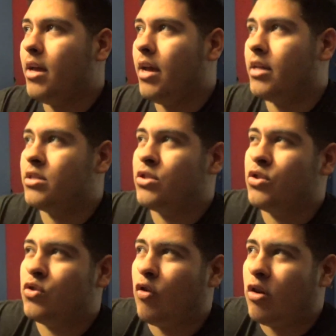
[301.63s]
It's
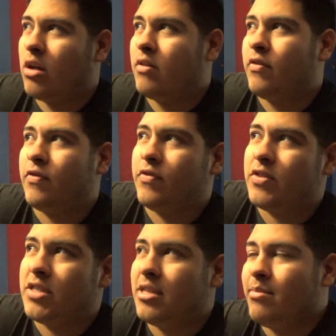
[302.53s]
sort of
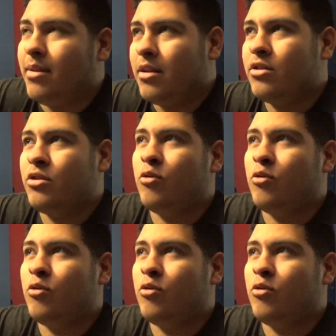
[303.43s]
similar to